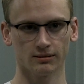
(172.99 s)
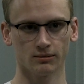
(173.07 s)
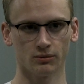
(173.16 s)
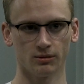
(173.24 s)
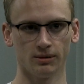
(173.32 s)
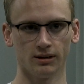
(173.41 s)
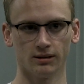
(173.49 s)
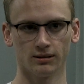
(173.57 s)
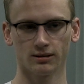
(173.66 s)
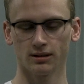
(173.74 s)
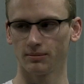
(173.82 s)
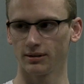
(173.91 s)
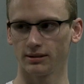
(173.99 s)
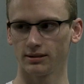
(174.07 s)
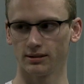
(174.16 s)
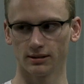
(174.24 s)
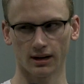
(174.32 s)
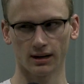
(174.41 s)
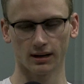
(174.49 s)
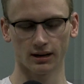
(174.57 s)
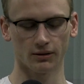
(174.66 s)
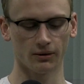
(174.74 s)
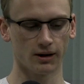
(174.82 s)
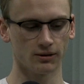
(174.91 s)
would be something to kind of get
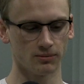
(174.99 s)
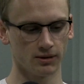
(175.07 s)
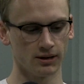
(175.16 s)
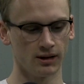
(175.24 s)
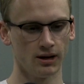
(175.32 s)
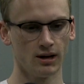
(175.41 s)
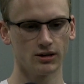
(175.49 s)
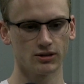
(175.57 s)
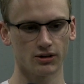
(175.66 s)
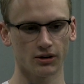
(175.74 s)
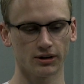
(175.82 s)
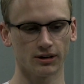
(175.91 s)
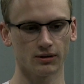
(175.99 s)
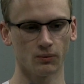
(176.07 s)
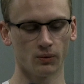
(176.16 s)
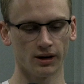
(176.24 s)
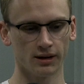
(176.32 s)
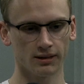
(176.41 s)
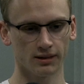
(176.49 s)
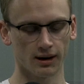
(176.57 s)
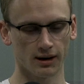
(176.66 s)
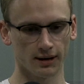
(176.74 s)
around. But starting with